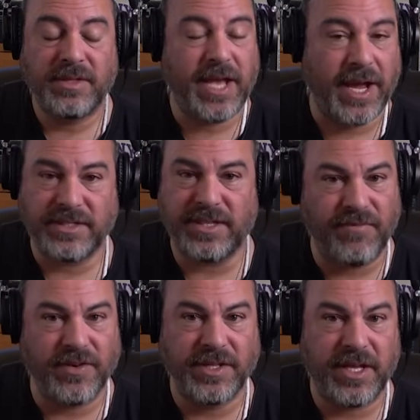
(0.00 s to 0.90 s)
text
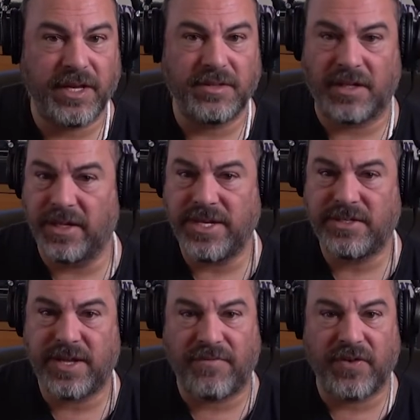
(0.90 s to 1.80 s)
everything, the
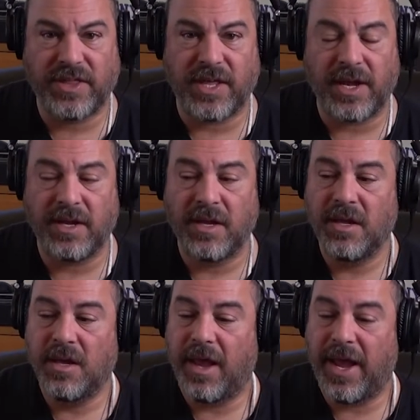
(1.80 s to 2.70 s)
list, everything,
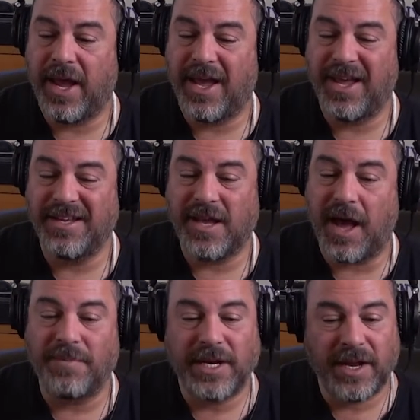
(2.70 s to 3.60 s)
and
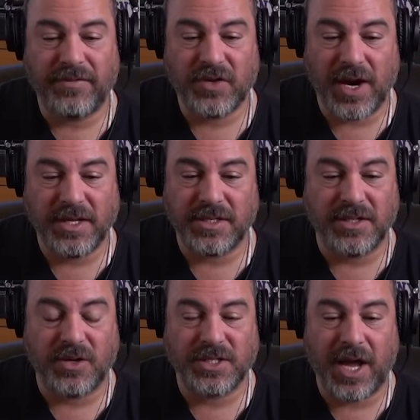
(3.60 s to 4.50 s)
I'm going to give credit to
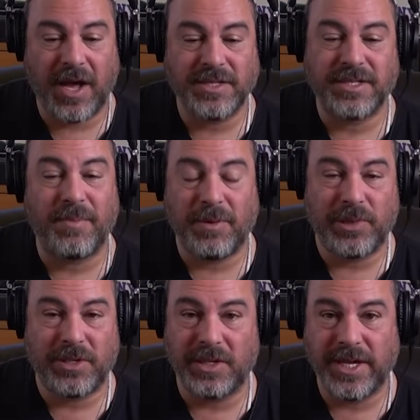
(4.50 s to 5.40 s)
those guys, and I'm going to
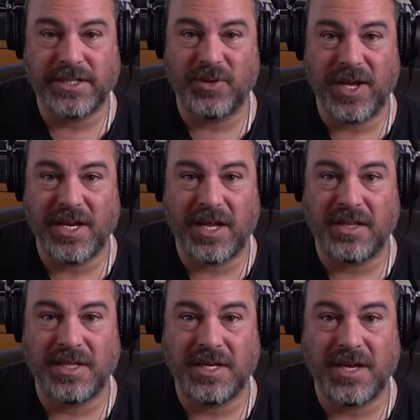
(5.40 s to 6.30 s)
put a link to it
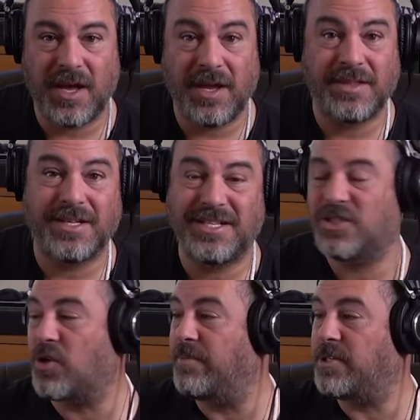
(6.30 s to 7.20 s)
in the
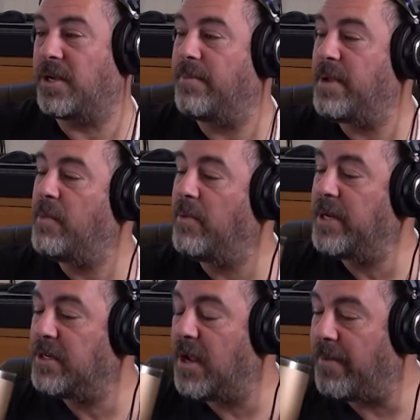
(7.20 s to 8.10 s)
description. Give me a
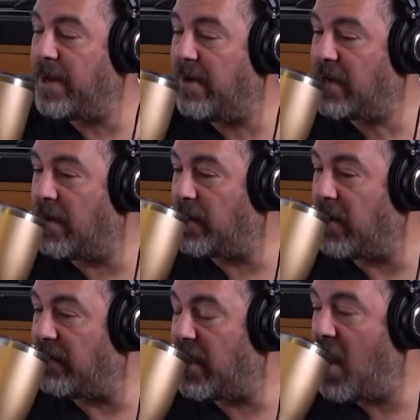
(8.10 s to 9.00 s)
moment. I'm going to have a cup of
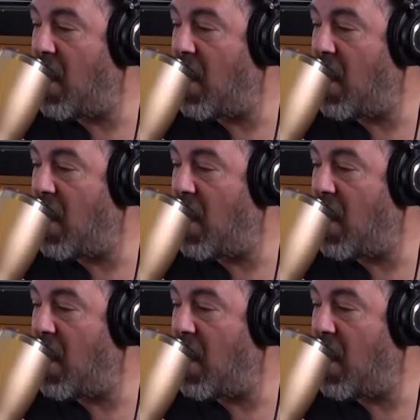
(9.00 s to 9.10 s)
coffee.